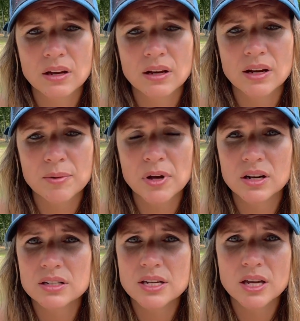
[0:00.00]
Now, I'm not
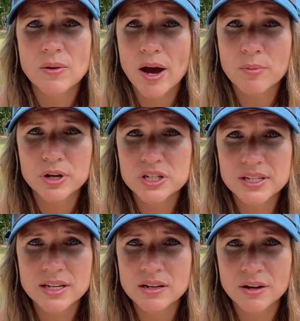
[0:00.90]
going to tell you how much to
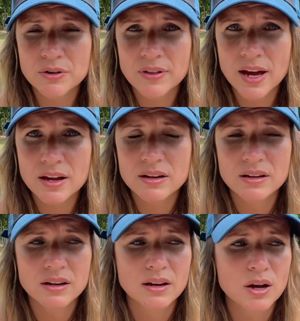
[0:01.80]
eat under that,
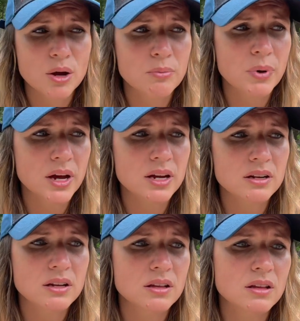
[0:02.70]
but
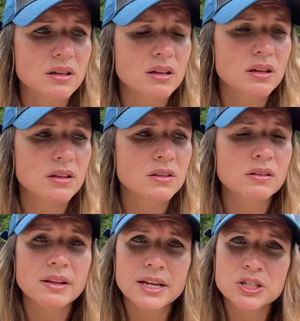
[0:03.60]
the
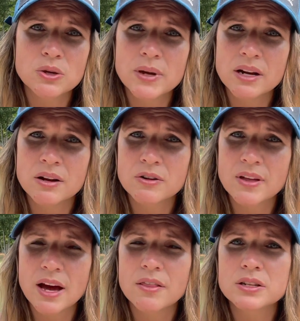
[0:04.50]
less you eat under
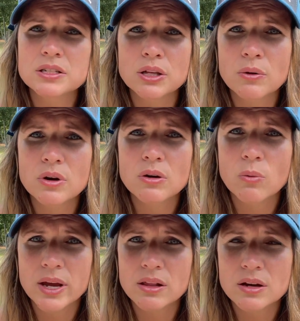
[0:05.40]
that, the slower
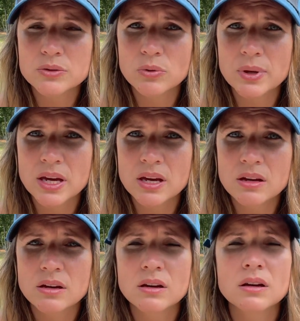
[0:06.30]
weight loss will be.
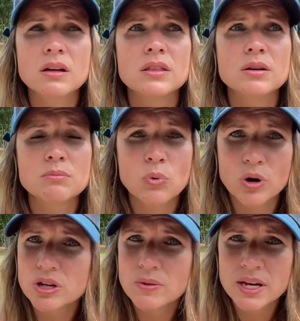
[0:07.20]
The more
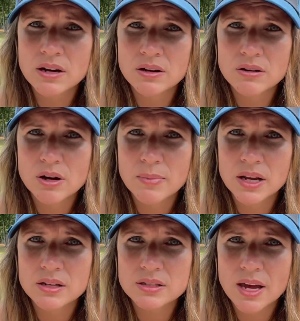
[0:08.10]
you eat under your
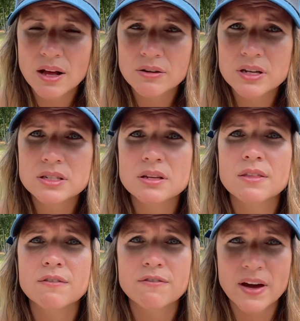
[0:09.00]
maintenance calories,
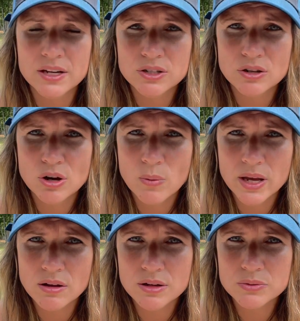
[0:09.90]
the faster your weight
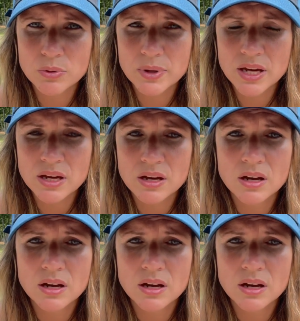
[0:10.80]
loss will be.